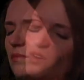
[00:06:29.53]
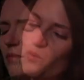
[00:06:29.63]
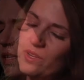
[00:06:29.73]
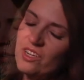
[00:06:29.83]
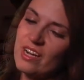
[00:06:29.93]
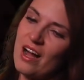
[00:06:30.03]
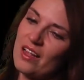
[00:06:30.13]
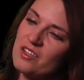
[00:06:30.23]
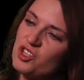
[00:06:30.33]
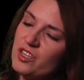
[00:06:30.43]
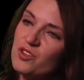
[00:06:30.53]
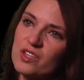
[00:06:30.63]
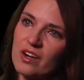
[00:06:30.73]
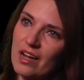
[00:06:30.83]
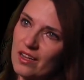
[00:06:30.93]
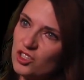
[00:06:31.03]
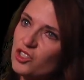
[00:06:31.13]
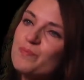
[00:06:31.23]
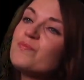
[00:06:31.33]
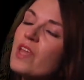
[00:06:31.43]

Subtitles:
when you're in college and you start college,